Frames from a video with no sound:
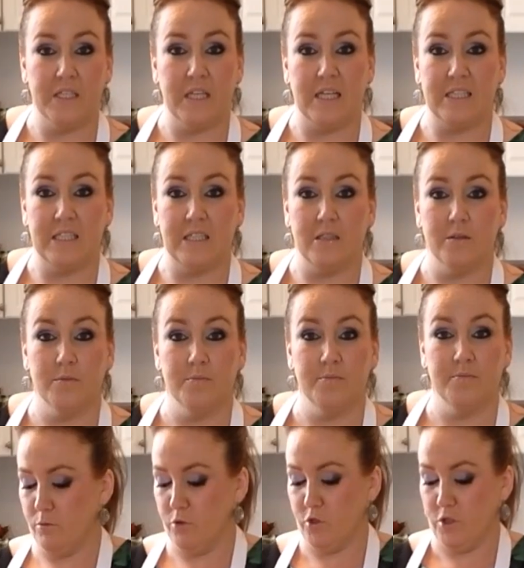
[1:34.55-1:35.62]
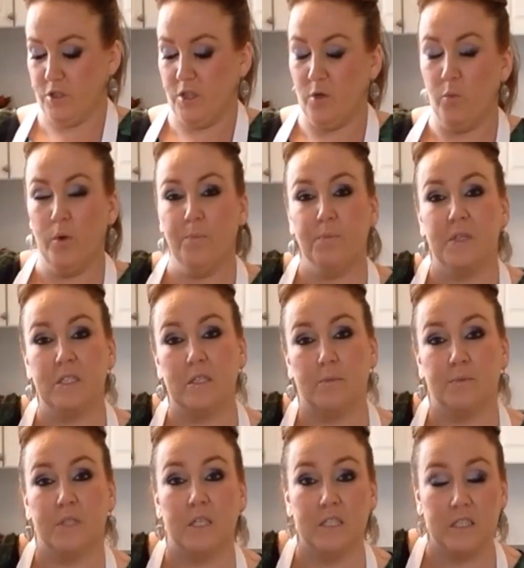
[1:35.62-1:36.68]
That's it. So we're just going to whip this
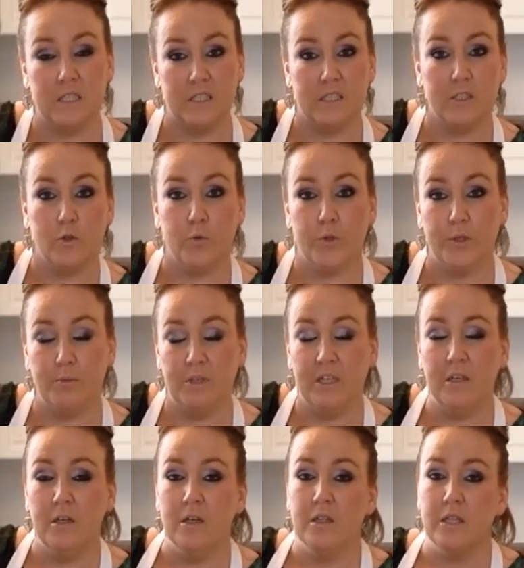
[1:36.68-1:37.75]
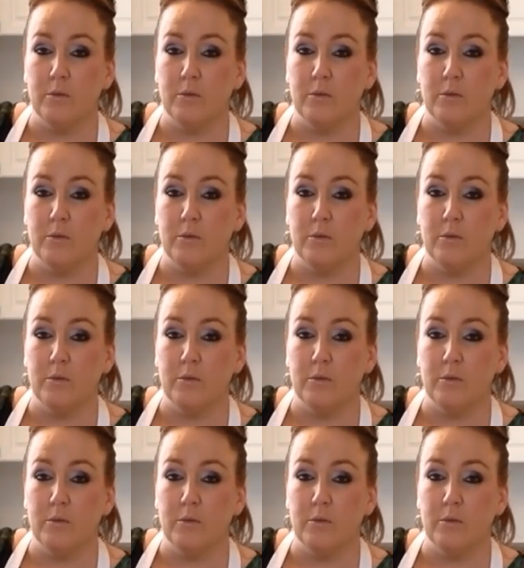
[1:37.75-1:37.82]
up till it's nice and creamy.